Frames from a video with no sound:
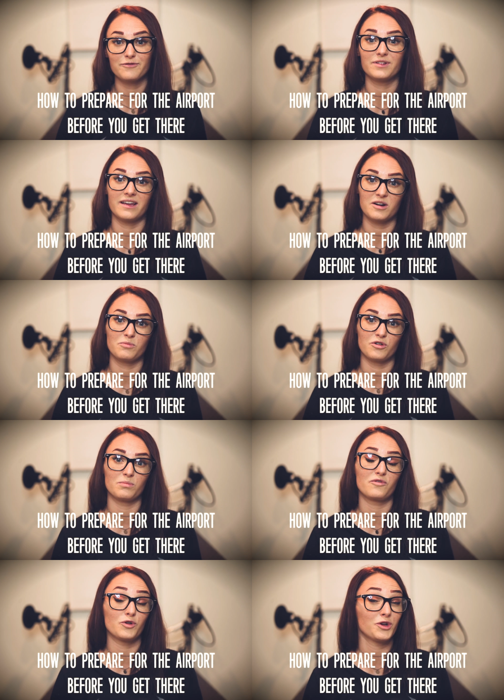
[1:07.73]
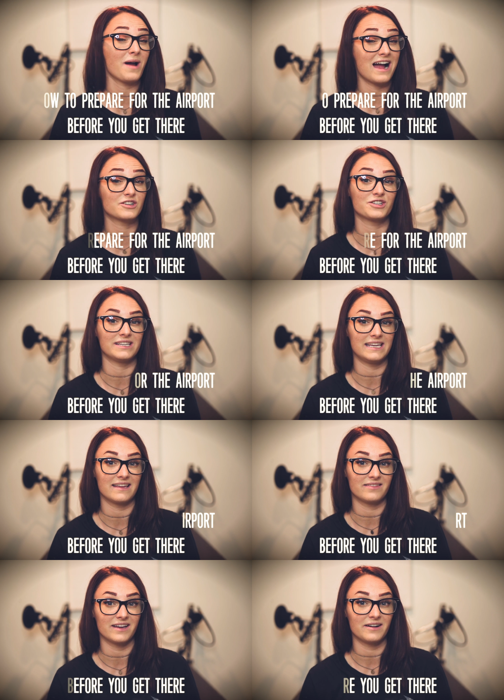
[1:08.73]
for the airport before you actually
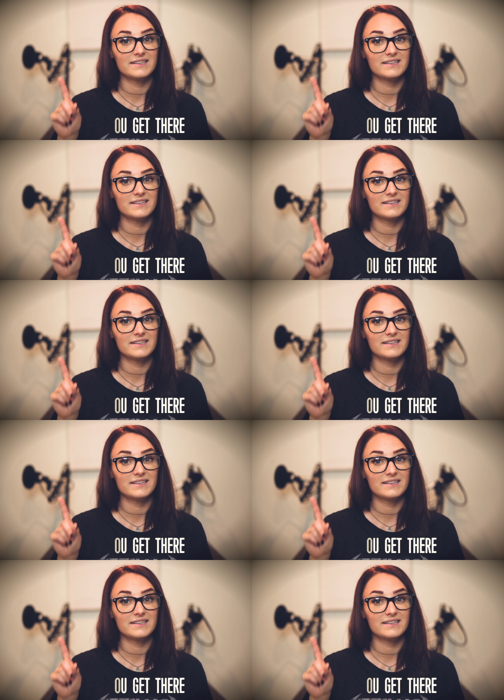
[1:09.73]
get there.